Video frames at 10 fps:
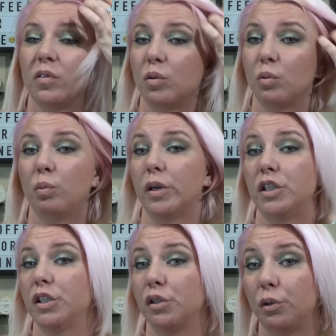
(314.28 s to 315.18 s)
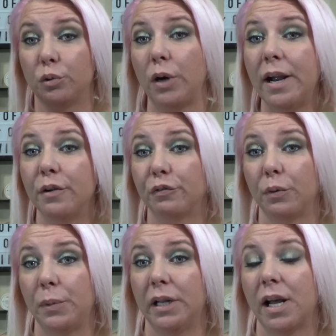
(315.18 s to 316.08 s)
which is great for
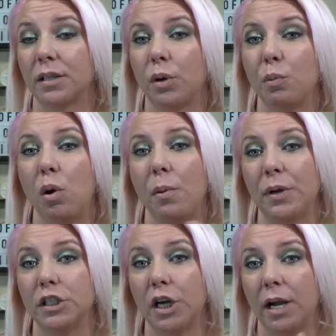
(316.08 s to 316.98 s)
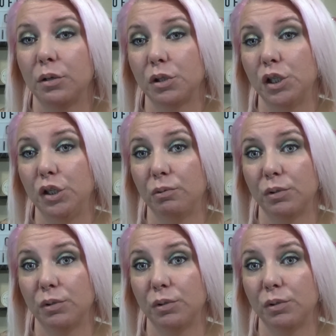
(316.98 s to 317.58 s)
me. That's what I want my shadows to do.